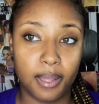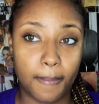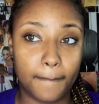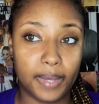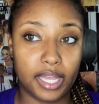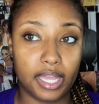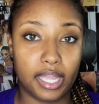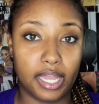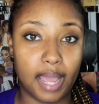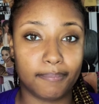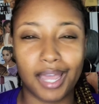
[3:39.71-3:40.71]
but
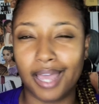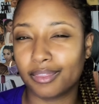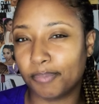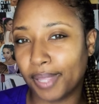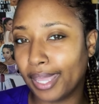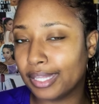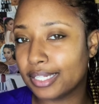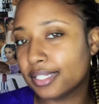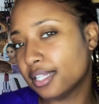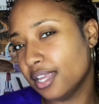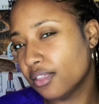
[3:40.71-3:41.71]
I'm not the
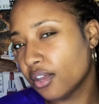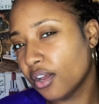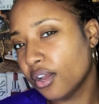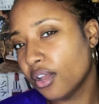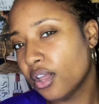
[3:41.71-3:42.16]
palest either.